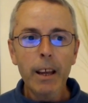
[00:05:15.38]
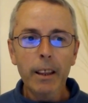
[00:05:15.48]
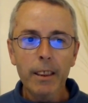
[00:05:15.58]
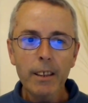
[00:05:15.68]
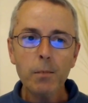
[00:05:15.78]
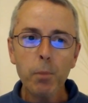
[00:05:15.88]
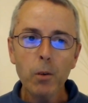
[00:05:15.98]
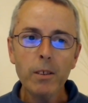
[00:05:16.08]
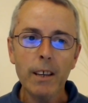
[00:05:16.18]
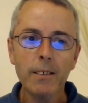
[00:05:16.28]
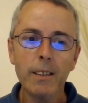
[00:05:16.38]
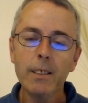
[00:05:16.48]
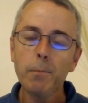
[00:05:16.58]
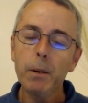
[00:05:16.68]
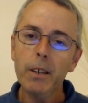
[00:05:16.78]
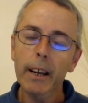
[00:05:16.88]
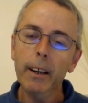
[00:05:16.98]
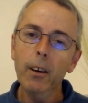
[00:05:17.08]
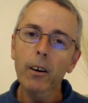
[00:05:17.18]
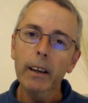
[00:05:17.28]
This process is
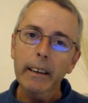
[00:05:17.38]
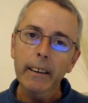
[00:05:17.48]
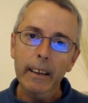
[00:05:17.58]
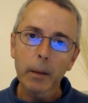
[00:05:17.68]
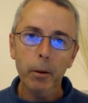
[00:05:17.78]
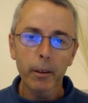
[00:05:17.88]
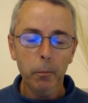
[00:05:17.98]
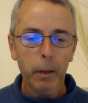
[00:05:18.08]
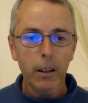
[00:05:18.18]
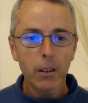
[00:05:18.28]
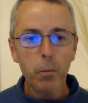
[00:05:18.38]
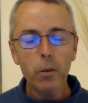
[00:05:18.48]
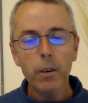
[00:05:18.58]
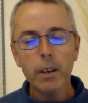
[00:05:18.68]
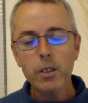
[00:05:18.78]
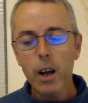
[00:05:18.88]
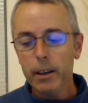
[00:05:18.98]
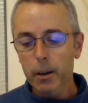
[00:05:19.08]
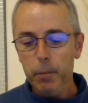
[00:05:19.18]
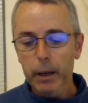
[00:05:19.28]
particularly deepened because Purva
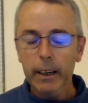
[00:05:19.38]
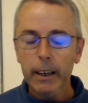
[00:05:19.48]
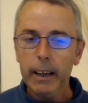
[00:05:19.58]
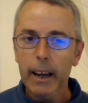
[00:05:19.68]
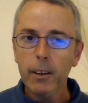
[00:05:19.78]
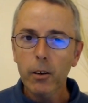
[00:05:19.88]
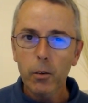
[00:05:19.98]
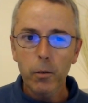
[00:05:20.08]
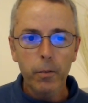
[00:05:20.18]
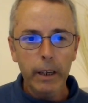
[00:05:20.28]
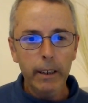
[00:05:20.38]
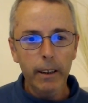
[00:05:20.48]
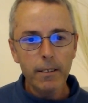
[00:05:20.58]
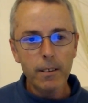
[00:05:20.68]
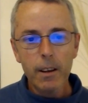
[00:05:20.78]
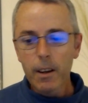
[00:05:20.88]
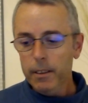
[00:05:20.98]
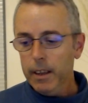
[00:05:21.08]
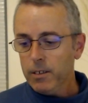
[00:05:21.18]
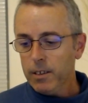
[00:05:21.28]
Ashadha being connected to Venus,
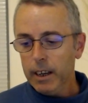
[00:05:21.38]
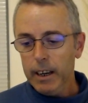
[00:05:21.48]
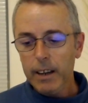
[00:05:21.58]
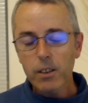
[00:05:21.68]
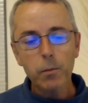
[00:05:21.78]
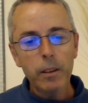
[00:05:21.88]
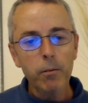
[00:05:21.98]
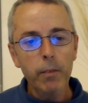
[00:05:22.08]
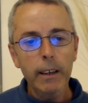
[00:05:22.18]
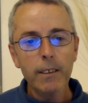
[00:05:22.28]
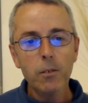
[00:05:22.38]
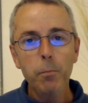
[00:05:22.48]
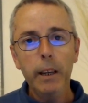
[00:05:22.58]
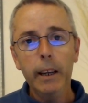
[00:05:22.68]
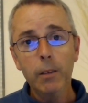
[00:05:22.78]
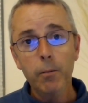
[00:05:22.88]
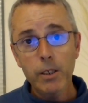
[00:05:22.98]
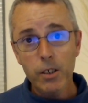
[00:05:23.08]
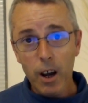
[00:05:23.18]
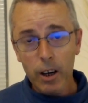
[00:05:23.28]
there's a connection with Venus being in
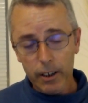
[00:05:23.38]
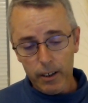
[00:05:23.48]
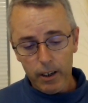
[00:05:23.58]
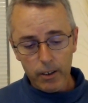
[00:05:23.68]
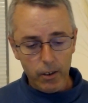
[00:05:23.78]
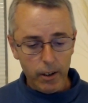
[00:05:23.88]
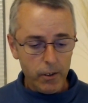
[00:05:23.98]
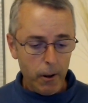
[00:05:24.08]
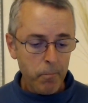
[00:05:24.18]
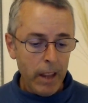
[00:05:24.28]
Vishakha Nakshatra.